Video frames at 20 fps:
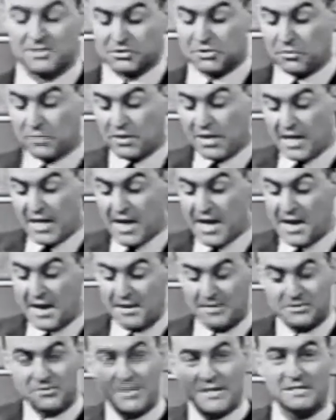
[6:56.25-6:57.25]
So
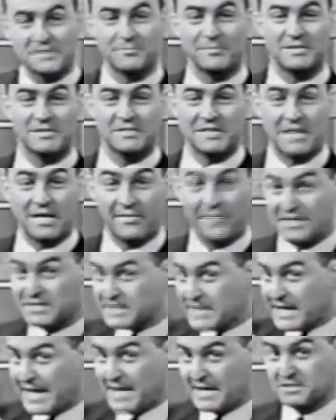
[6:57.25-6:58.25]
air transmits sound.
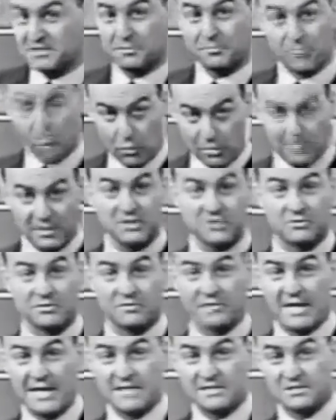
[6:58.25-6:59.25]
That's a gas, or a mixture
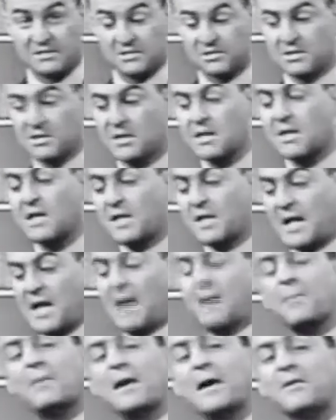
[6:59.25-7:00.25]
of gases.
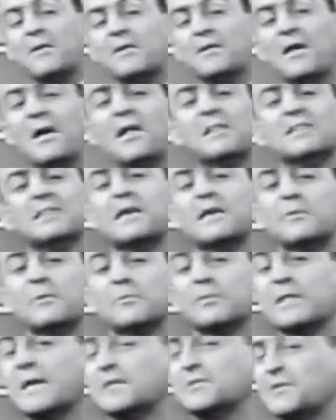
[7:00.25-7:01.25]
How about a
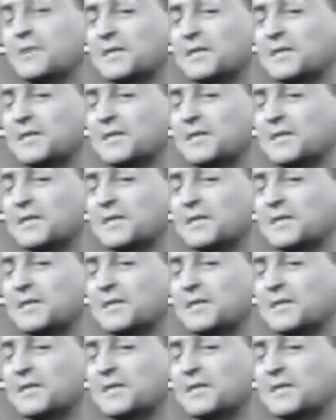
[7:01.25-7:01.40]
liquid? Will that